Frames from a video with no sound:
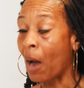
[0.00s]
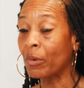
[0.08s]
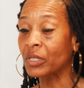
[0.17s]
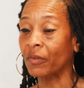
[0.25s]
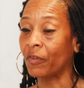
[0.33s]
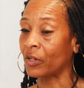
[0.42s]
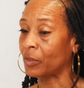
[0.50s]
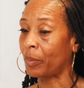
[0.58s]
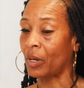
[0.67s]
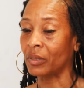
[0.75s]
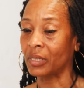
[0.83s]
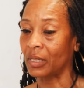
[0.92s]
I was the first
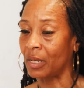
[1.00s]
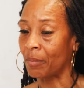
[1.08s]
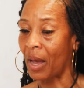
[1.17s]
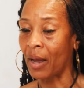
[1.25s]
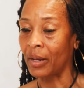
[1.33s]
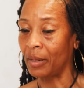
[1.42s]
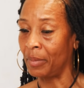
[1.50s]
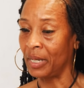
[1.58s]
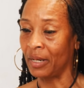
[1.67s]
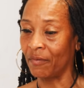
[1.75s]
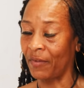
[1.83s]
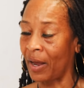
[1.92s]
person in my
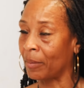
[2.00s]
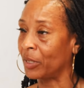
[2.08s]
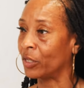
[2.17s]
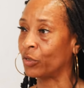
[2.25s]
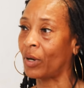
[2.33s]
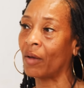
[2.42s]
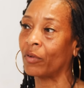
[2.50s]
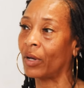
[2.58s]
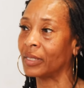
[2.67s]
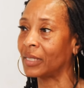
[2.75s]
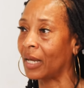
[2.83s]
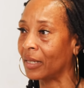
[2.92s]
immediate family to travel
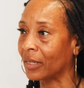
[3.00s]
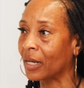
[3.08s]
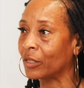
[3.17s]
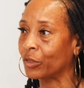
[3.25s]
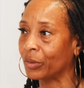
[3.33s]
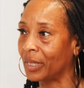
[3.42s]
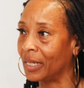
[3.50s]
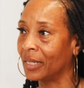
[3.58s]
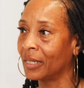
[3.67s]
outside the country.